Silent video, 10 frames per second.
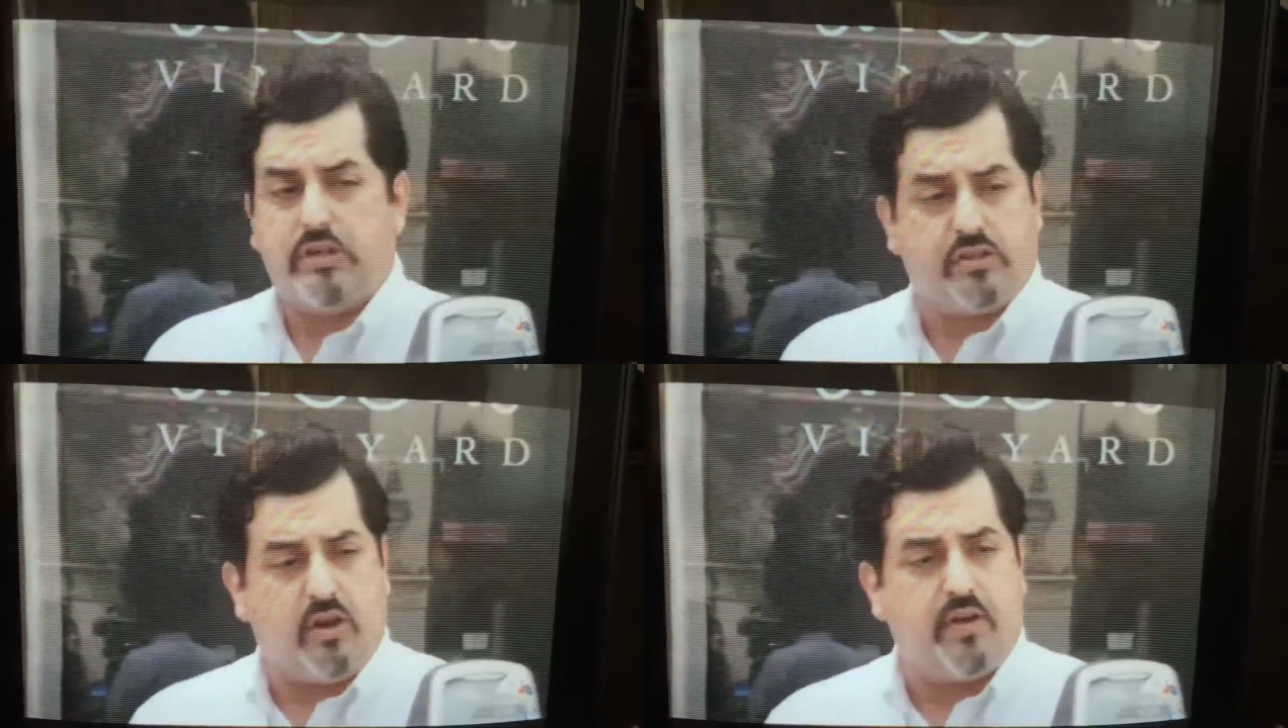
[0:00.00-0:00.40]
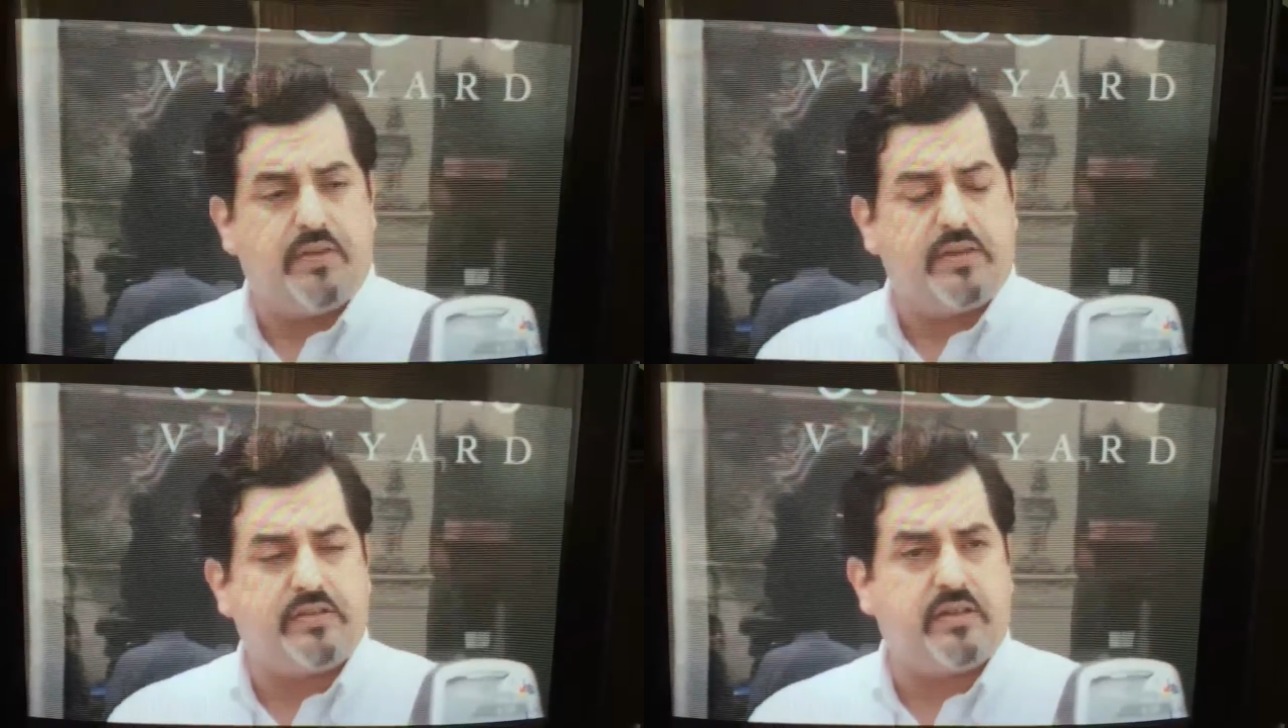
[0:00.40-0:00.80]
We saw
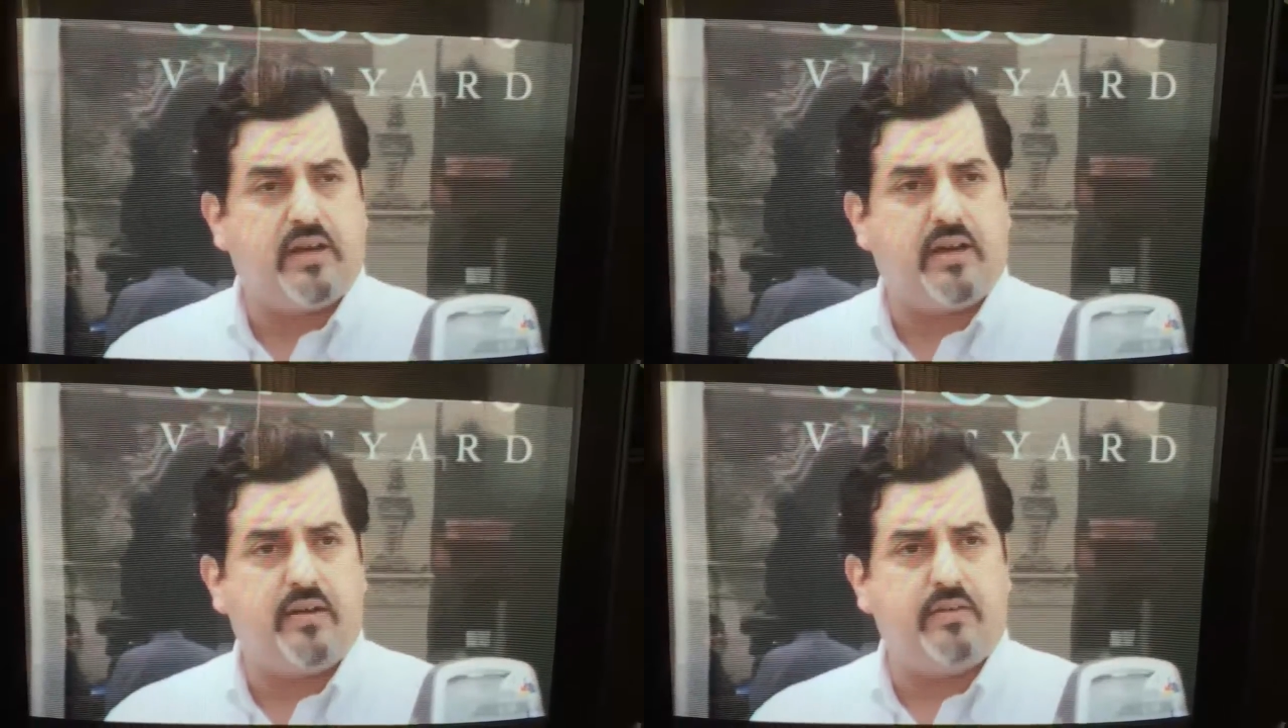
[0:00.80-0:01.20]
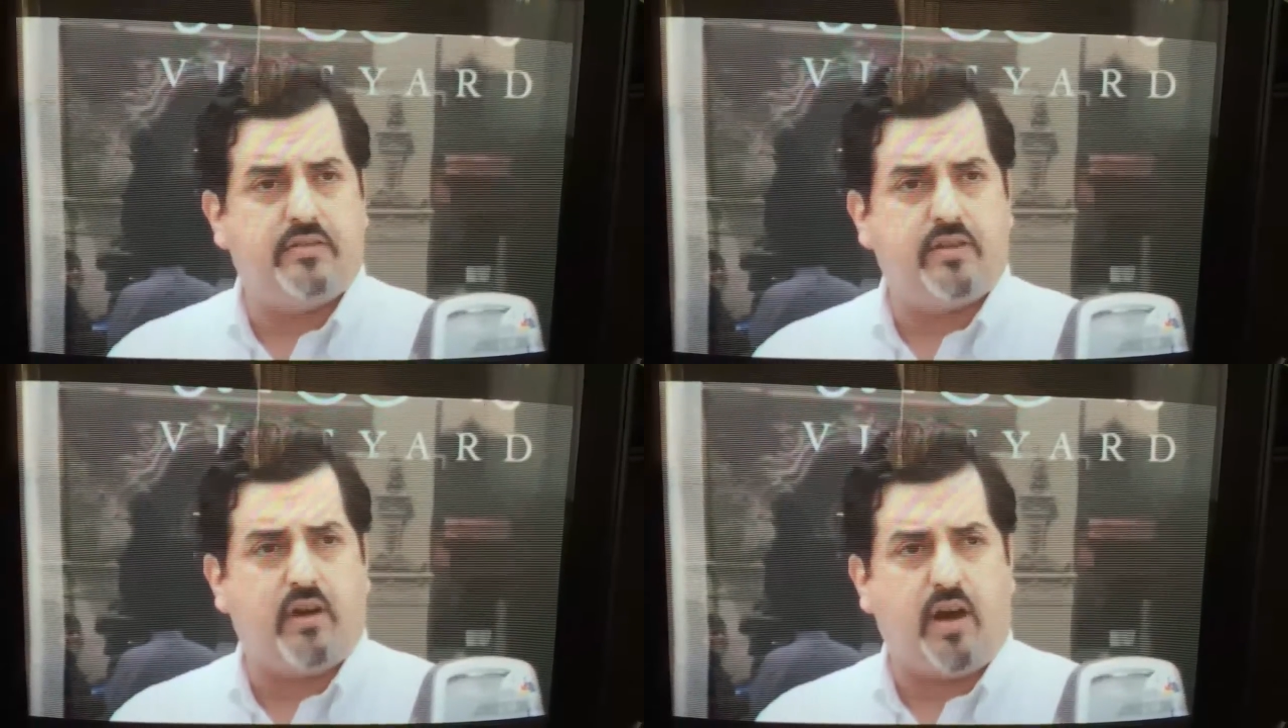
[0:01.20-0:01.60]
this uh,
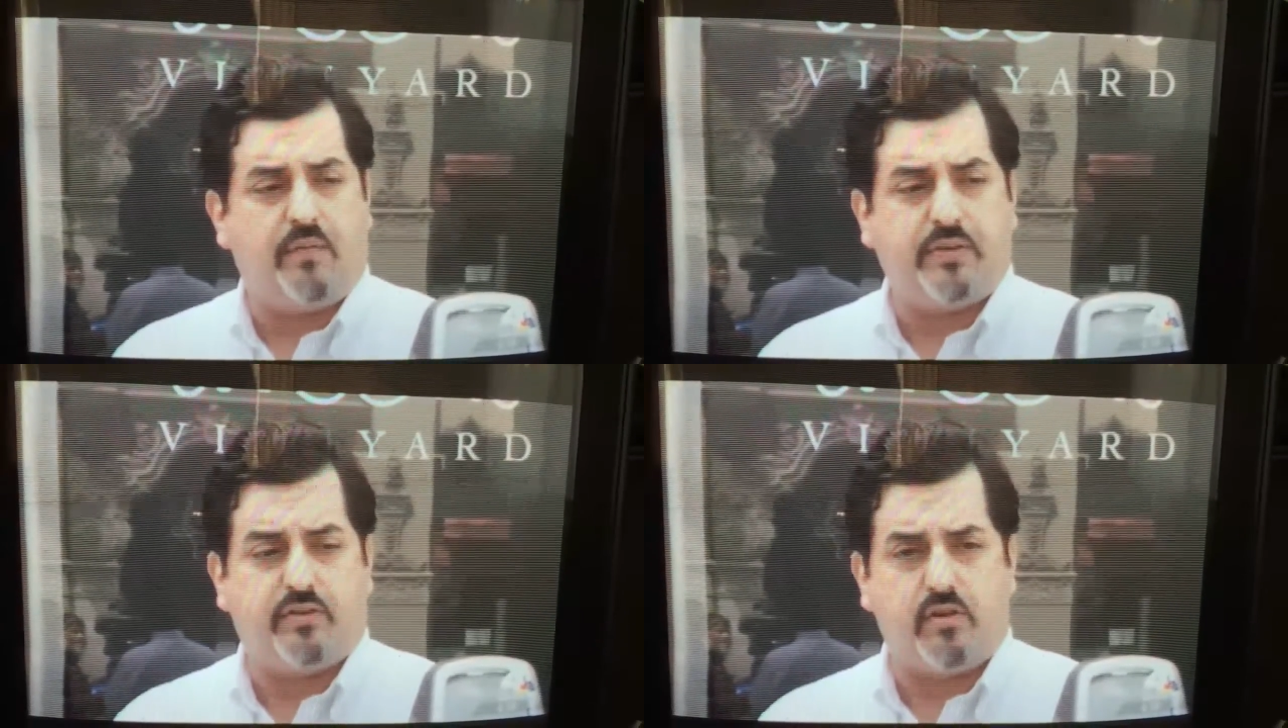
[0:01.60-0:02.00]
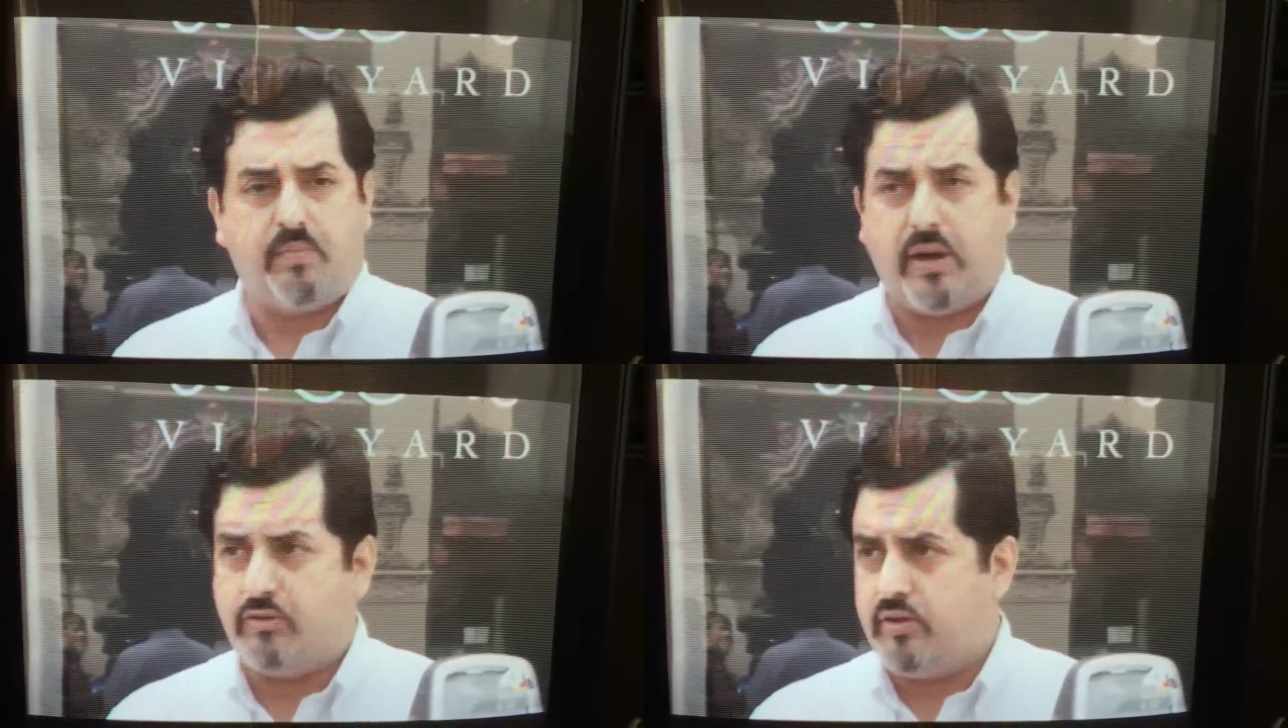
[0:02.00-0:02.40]
this uh, officer
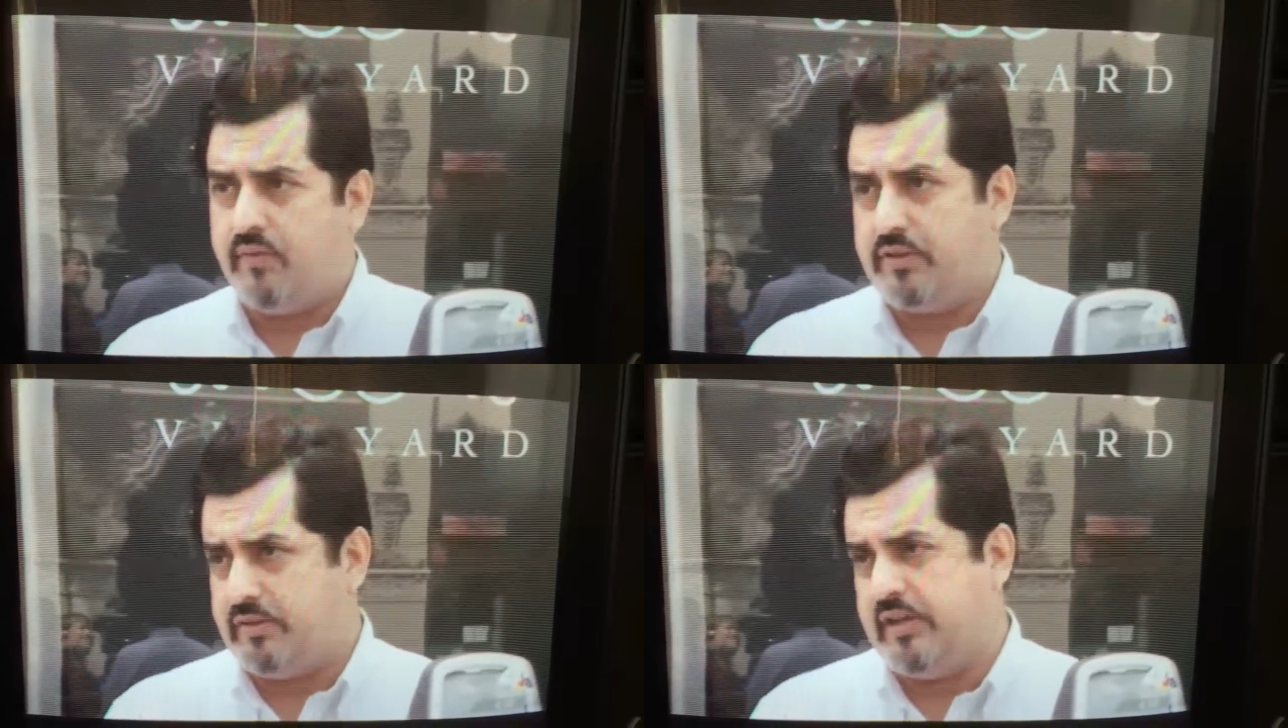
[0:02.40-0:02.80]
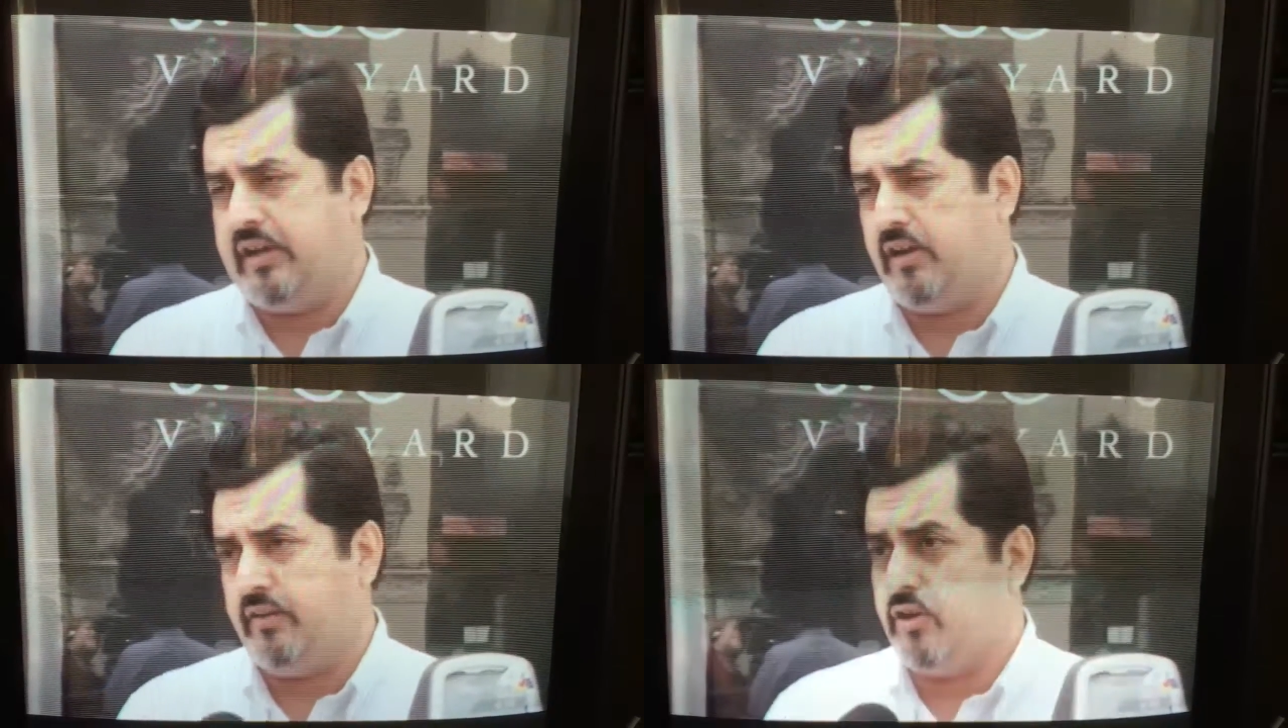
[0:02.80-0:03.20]
about to give us a
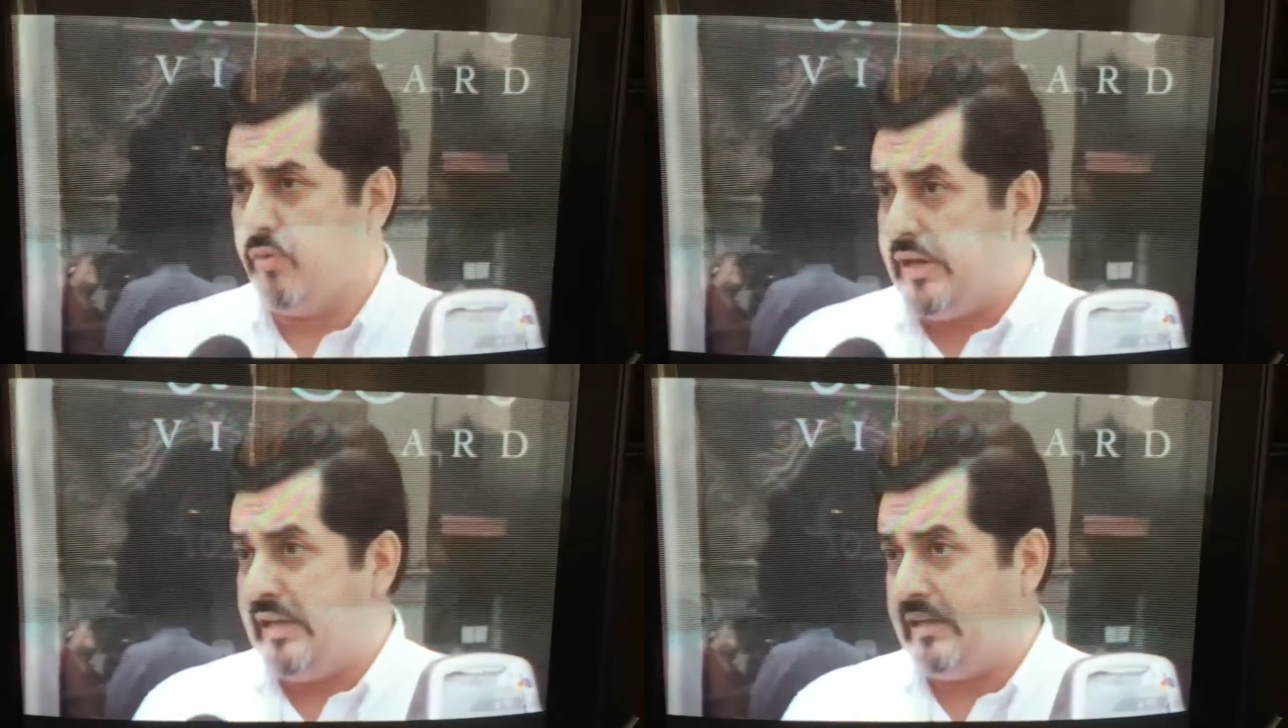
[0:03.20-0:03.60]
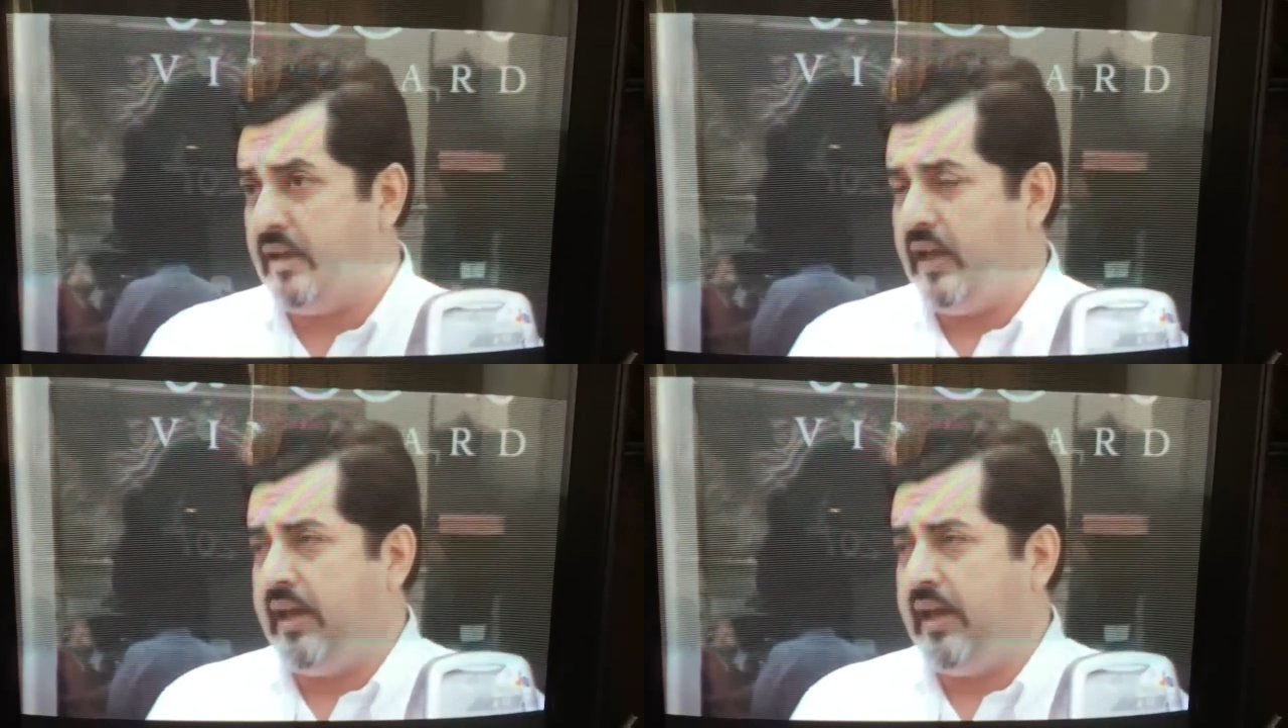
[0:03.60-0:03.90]
ticket on the green,